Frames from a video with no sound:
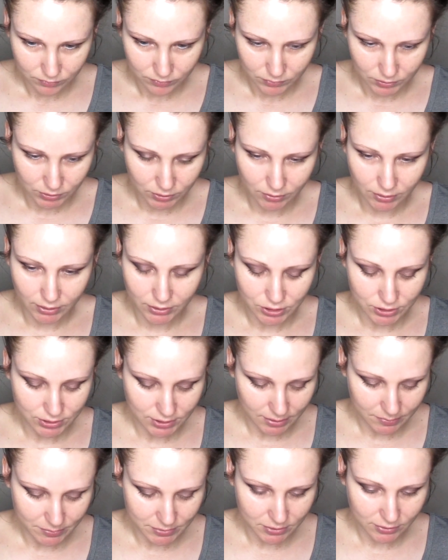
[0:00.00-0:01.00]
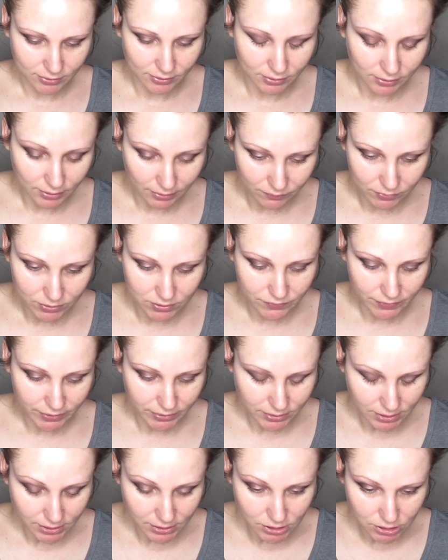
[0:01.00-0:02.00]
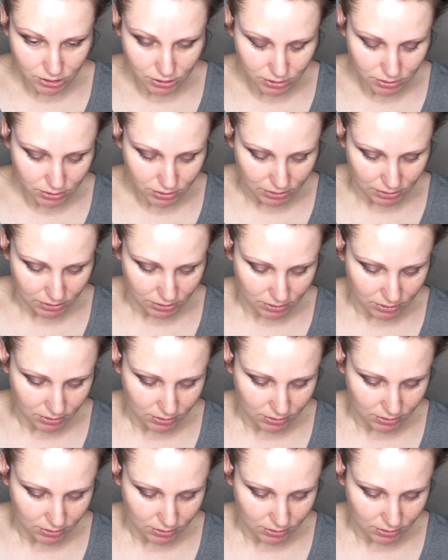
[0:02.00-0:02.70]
Y'all, I just absolutely love this foundation.